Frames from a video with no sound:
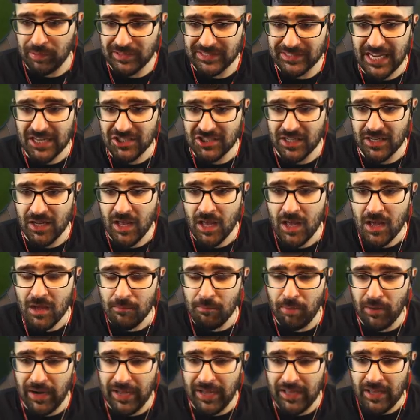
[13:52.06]
possession,
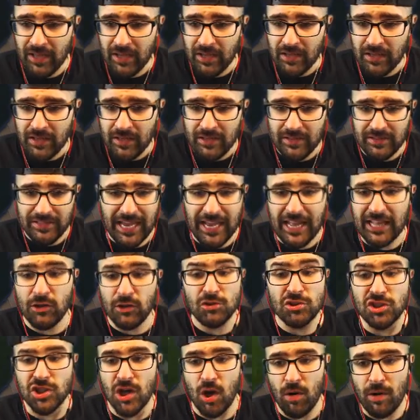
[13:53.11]
but yeah, I
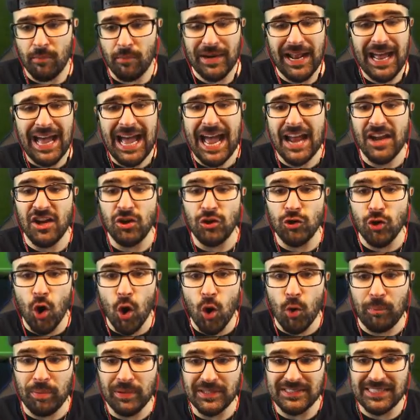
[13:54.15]
don't show it, but I had
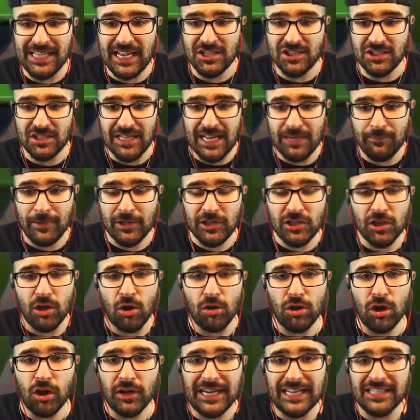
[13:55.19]
no possession. I meant to go
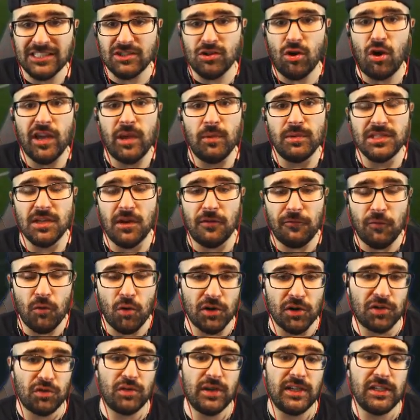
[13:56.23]
look. I saw he was in a
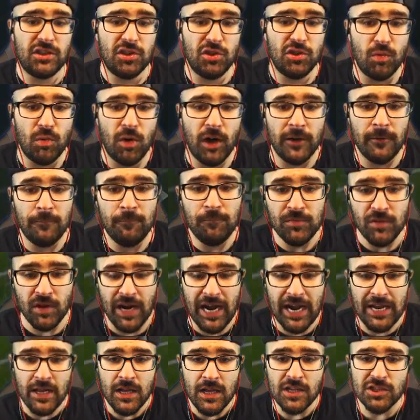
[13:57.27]
four three two one, all
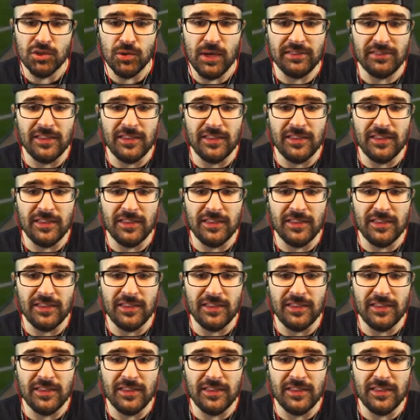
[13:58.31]
right? So